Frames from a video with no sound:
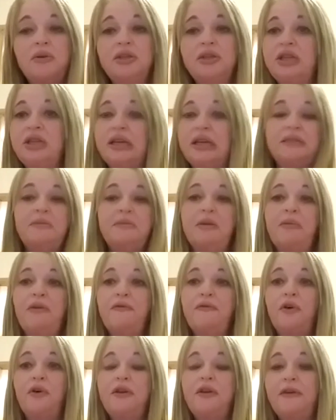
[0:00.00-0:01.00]
which takes me
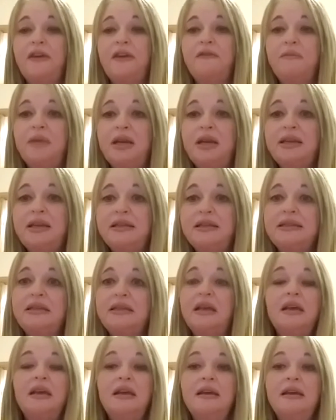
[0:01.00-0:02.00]
about 45 minutes.
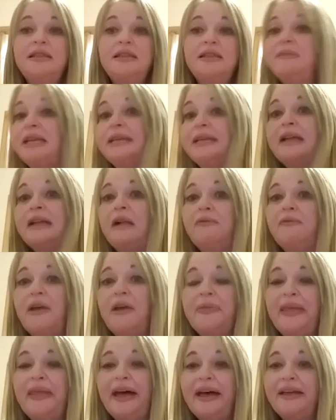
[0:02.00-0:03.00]
Some days I'll
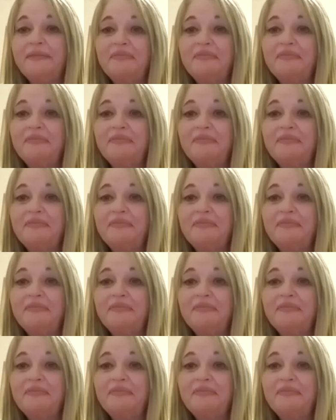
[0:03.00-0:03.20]
run that.